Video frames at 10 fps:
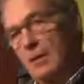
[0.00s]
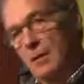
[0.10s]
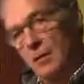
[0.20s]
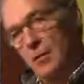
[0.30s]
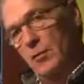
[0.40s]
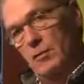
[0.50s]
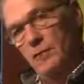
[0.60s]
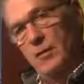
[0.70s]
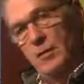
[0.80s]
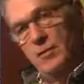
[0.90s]
in a home in
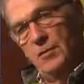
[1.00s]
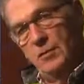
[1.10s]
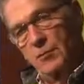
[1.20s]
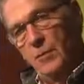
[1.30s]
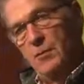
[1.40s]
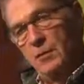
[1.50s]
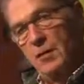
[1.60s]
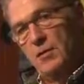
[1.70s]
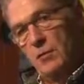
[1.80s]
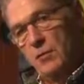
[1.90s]
France, and a proper
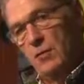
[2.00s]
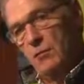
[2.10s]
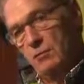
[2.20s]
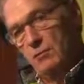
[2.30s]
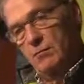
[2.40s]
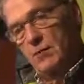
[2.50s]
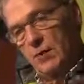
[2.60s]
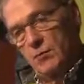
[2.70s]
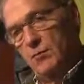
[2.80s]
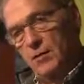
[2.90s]
place where I would
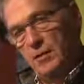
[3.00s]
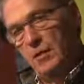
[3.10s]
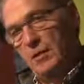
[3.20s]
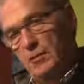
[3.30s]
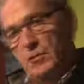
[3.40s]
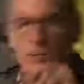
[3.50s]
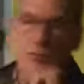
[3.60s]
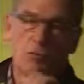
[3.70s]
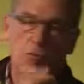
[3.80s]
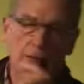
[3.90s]
desperately think I should
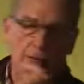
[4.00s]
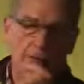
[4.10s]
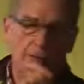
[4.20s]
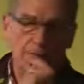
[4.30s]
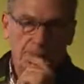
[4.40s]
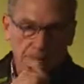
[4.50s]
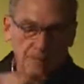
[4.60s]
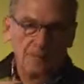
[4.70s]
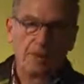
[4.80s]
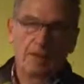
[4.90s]
spend all my time.
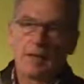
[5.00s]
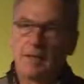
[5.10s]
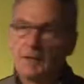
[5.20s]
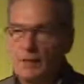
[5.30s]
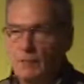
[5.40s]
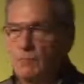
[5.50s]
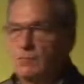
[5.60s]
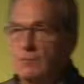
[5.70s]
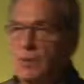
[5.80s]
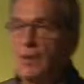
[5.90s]
And
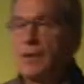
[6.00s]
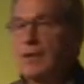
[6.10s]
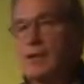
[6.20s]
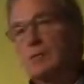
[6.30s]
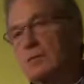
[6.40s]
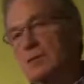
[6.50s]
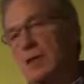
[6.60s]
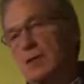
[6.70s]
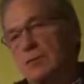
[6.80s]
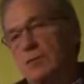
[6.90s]
um, one day I will no
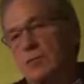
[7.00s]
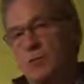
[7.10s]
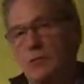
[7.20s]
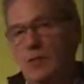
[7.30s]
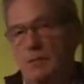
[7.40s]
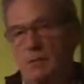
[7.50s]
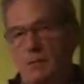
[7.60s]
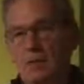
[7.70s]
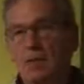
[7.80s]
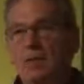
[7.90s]
doubt do that.
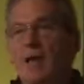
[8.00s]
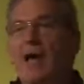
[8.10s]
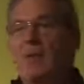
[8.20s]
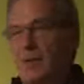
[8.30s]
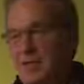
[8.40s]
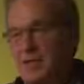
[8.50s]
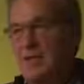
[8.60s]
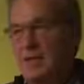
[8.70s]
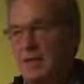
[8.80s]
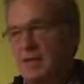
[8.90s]
I'm
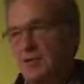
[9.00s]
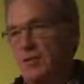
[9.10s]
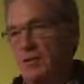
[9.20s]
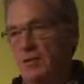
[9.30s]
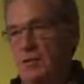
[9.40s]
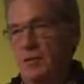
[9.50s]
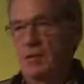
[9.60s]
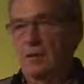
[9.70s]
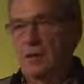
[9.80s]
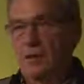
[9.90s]
basically a connector
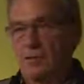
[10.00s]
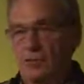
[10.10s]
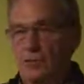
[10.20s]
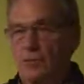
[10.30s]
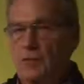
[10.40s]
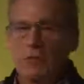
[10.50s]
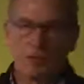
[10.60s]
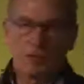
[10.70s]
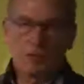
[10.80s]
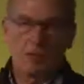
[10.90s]
and a kind of
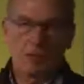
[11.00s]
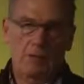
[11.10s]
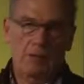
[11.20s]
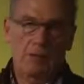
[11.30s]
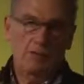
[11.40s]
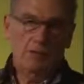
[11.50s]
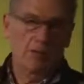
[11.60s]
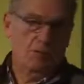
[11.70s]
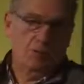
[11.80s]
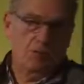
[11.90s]
storyteller, so that task
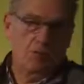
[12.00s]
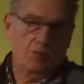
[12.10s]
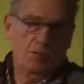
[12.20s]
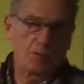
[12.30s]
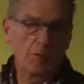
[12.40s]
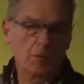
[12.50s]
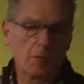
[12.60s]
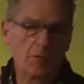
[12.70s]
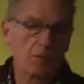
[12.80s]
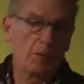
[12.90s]
is for lots of people
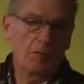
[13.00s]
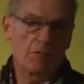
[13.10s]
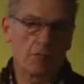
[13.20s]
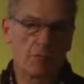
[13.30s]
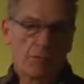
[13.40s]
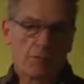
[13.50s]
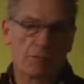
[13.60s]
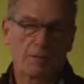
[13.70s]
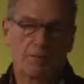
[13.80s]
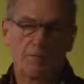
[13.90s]
to do in different
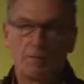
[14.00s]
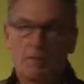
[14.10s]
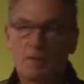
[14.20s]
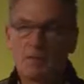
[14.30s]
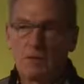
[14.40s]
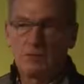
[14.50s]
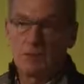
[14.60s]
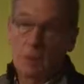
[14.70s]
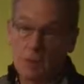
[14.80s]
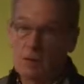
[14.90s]
ways, and I've
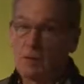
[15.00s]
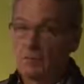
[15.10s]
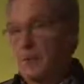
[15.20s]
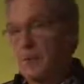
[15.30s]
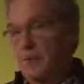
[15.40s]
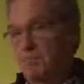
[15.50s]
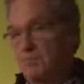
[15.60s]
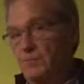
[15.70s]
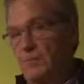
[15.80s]
been doing it a long time.